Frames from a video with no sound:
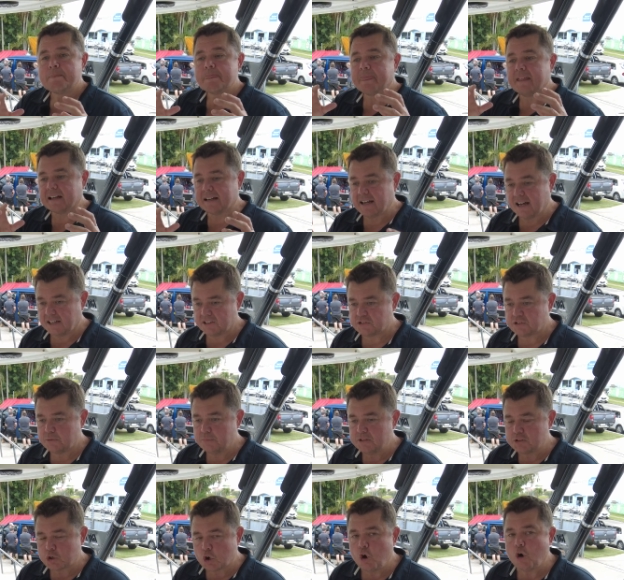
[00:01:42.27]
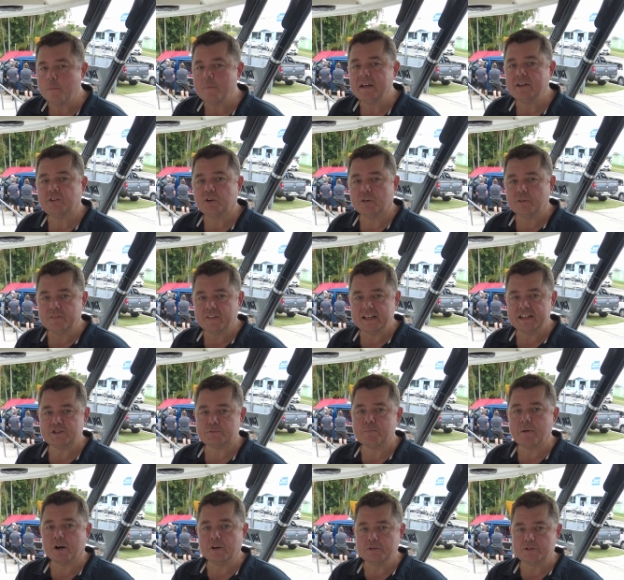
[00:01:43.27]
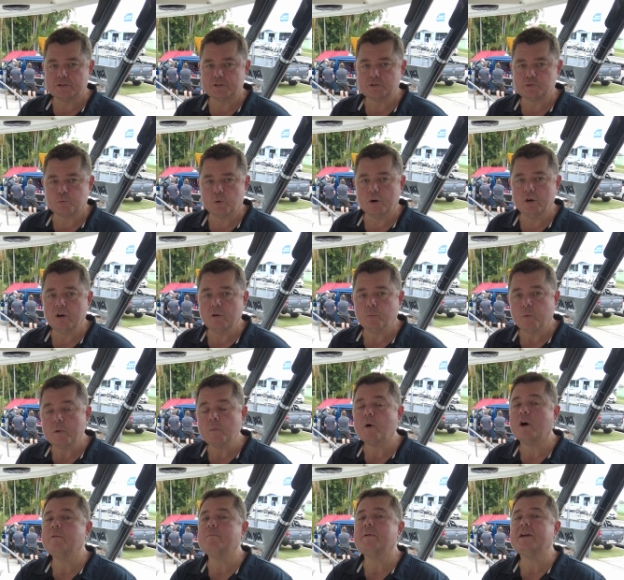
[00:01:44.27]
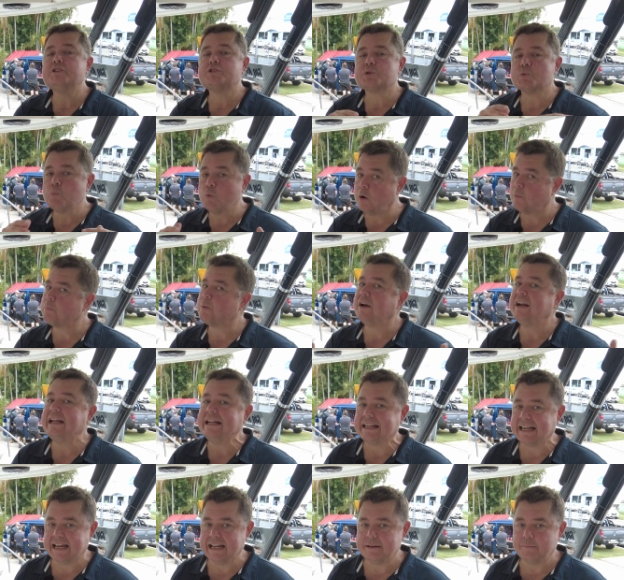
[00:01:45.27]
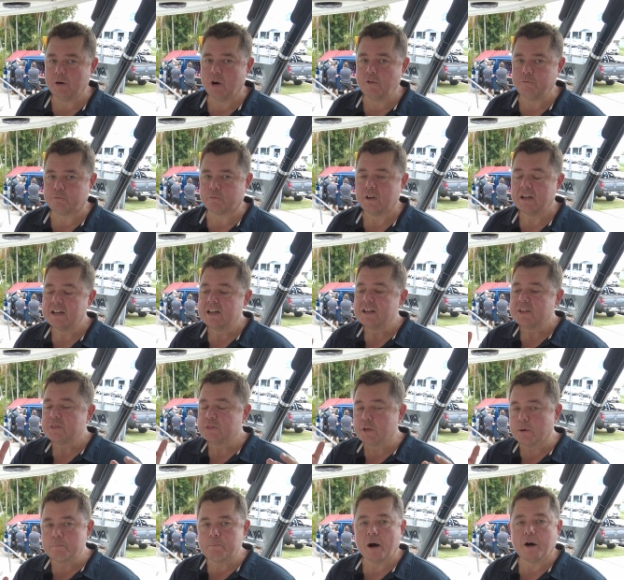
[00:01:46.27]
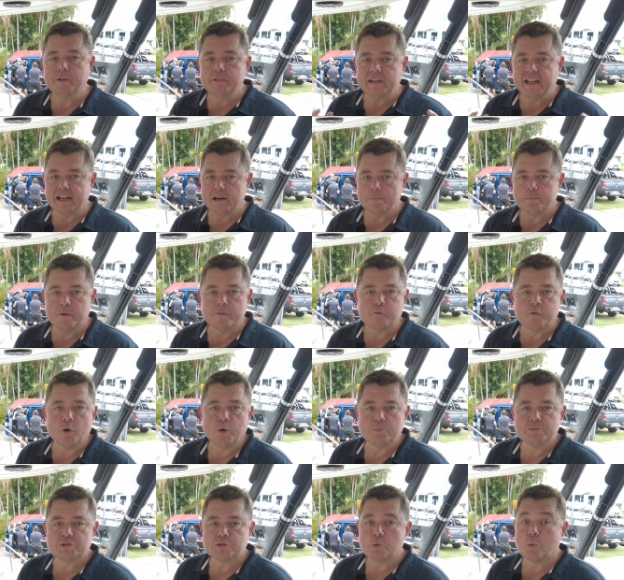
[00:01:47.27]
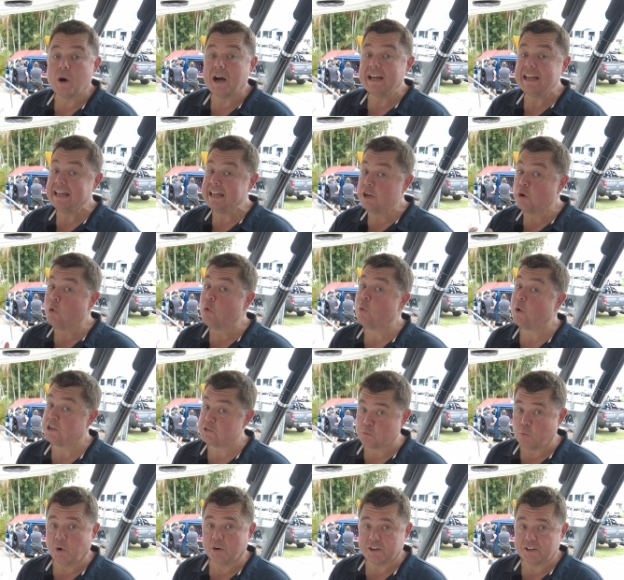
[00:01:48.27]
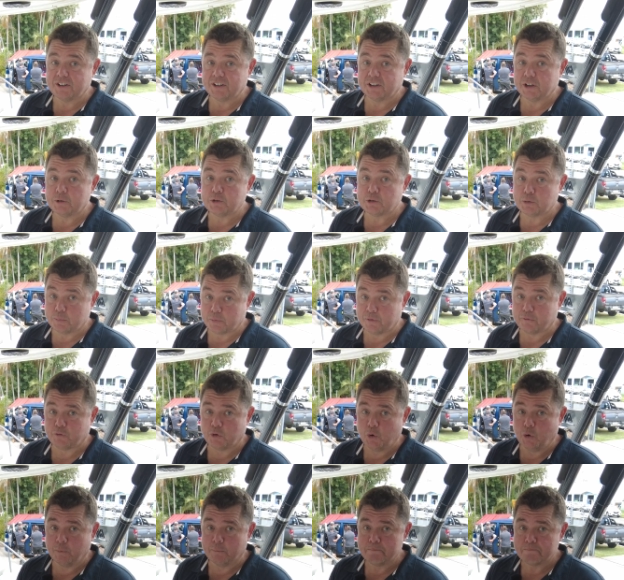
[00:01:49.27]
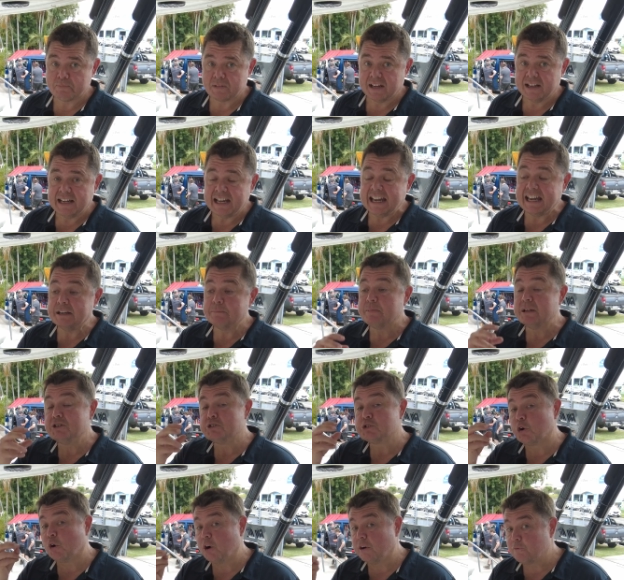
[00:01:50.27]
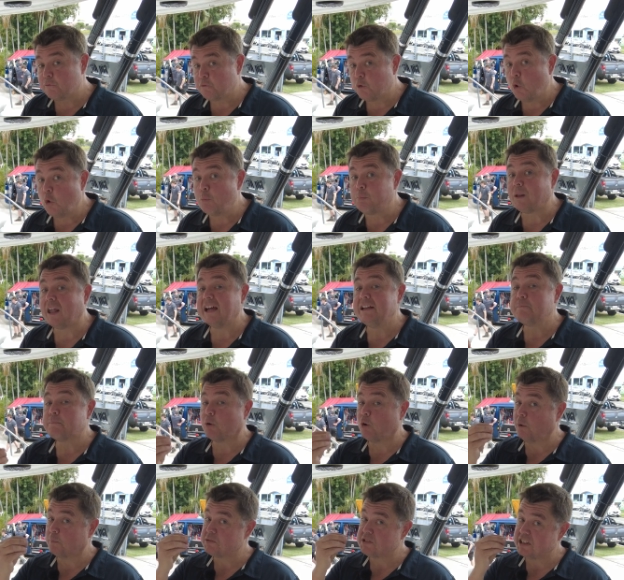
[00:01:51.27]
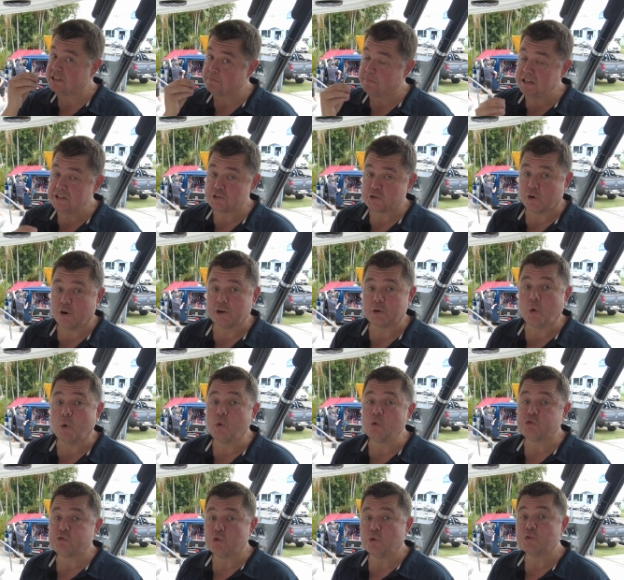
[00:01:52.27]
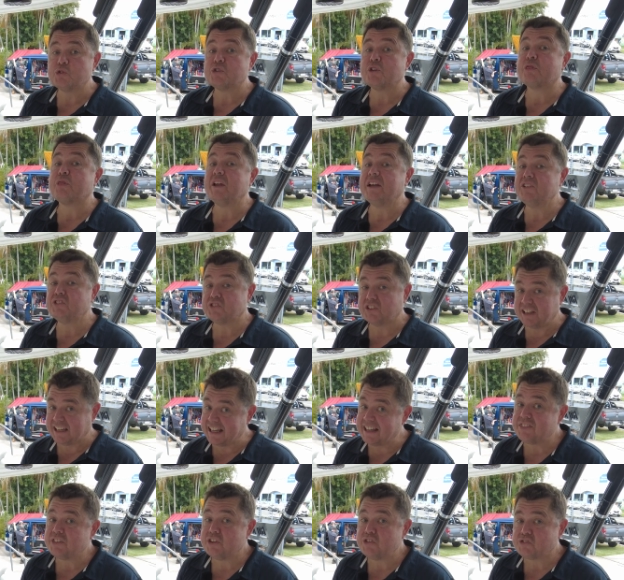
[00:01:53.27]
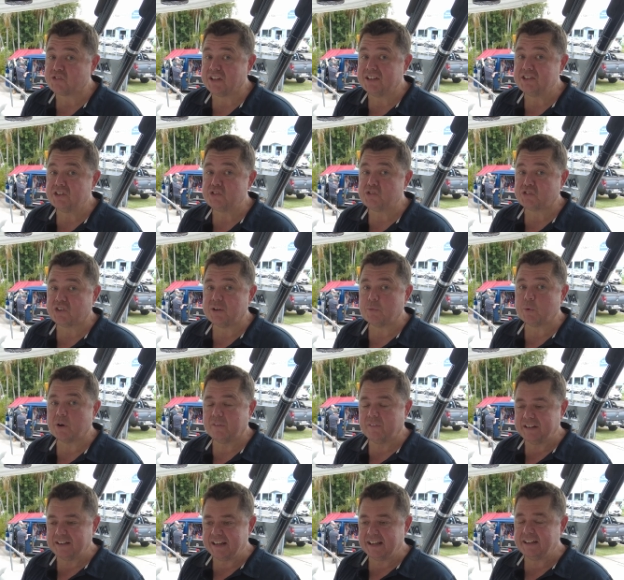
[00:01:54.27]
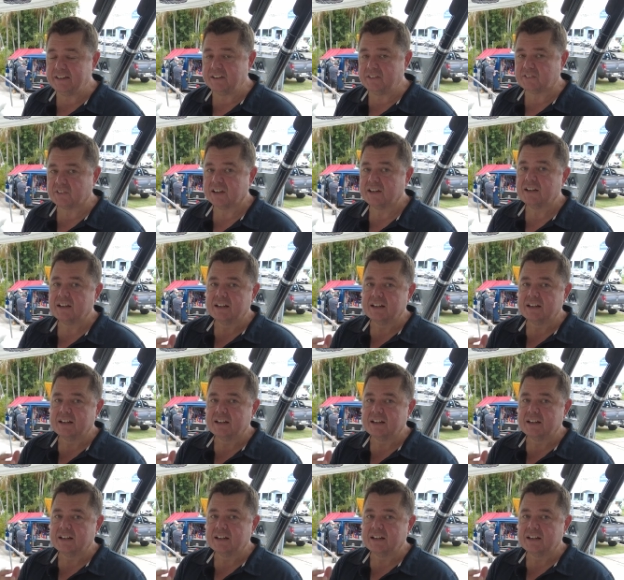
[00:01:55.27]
The customer's comment on these motors were, we won't mention what brand came off, the boat now performs the way he always wanted it to perform. He'd been trying 4-blade props, he'd been trying all sorts of things to get this thing to sit where he needed.